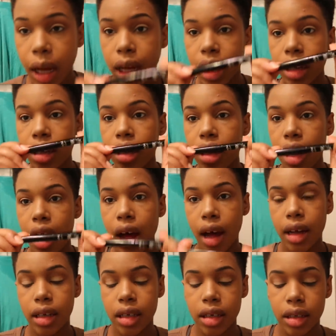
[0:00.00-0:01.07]
my
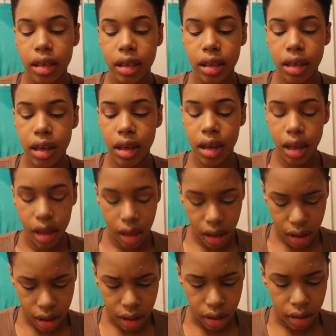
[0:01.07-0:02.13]
eyelid,
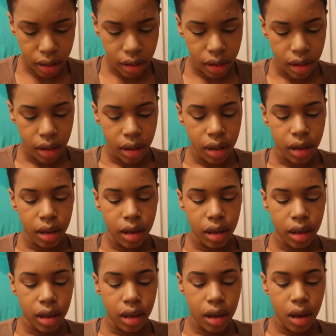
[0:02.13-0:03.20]
and
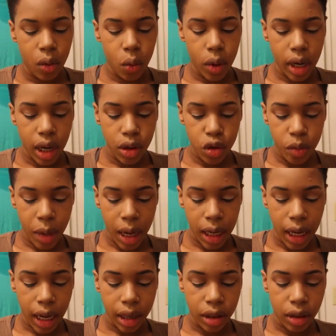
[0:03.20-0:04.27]
when I do my
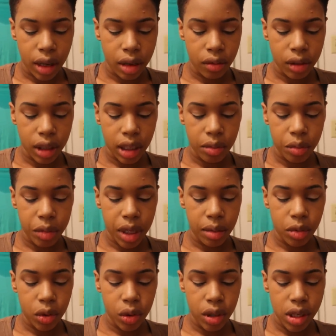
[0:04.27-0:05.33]
liner, I don't think I'm gonna be
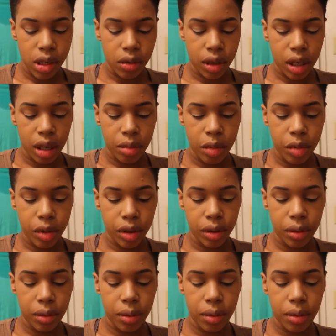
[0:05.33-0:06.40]
able to do this on camera, but
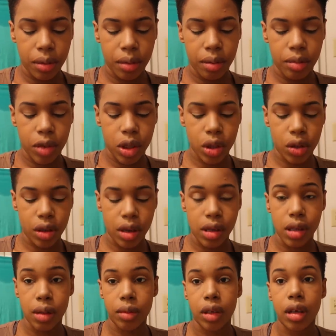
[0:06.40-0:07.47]
I'm gonna show y'all
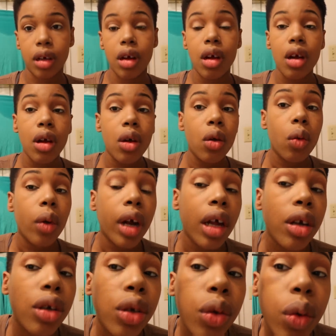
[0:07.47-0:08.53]
something. When
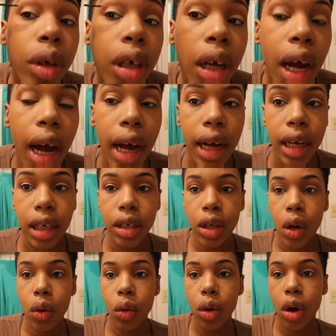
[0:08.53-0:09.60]
I do it, I
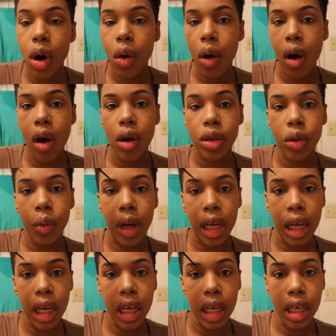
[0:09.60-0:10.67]
don't go all the
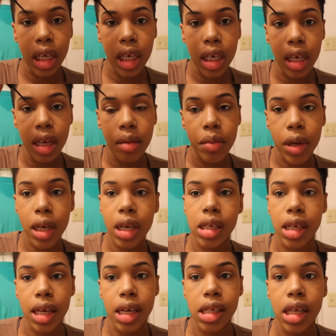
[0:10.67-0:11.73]
way in because,
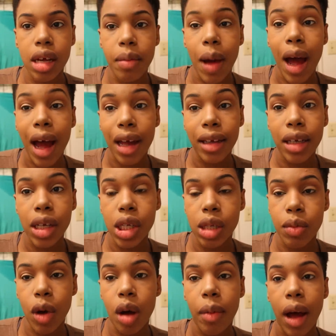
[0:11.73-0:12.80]
like I said, my eyelid is
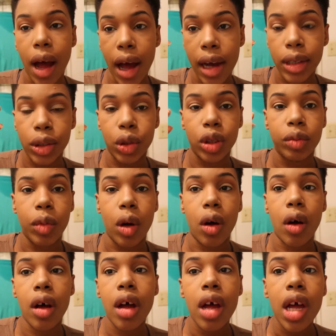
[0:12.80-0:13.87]
small, my eyes are
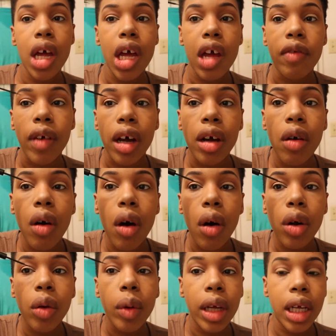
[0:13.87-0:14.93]
small. If I go
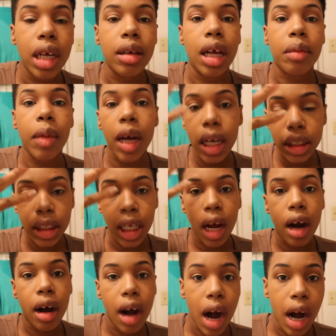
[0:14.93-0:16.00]
all the way in, like, my
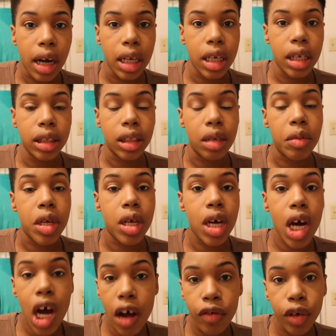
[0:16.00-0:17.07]
entire eyelid is gonna be
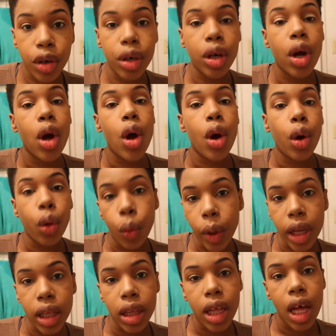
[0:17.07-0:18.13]
covered
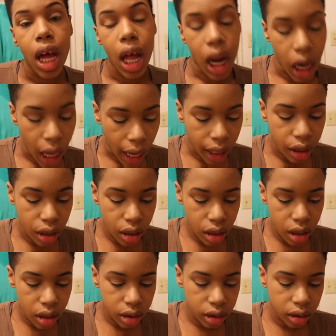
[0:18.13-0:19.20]
with
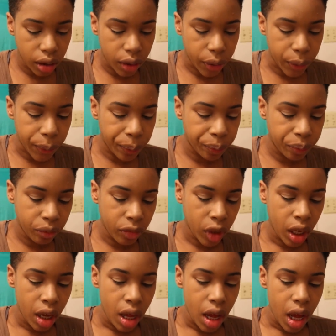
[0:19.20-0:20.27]
liner. So
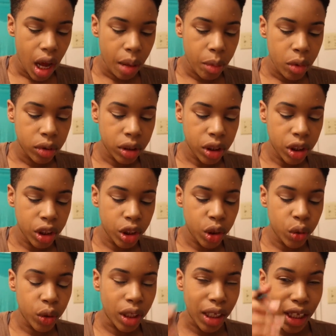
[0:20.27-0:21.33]
I mostly just
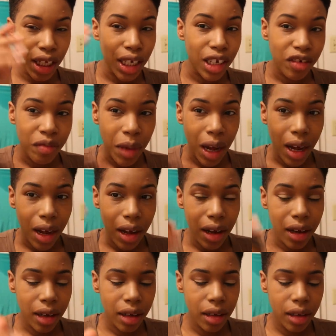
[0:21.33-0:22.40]
do the end of my
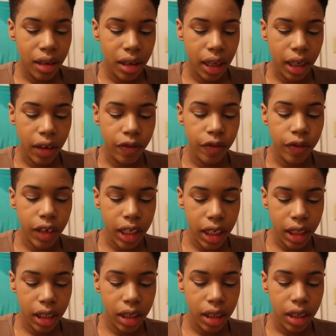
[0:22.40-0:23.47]
eye, like a
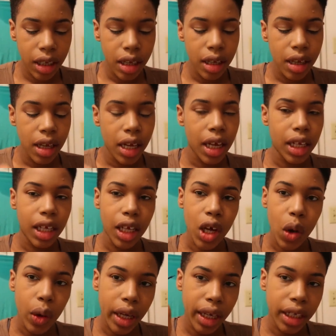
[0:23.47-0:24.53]
flick, and then
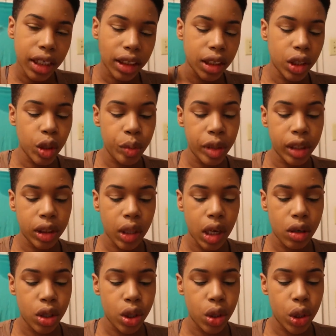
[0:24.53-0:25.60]
go in just a little bit. So
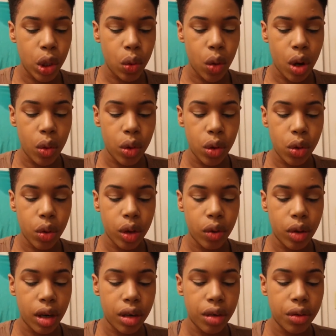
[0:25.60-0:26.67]
I'll show you all real quick what I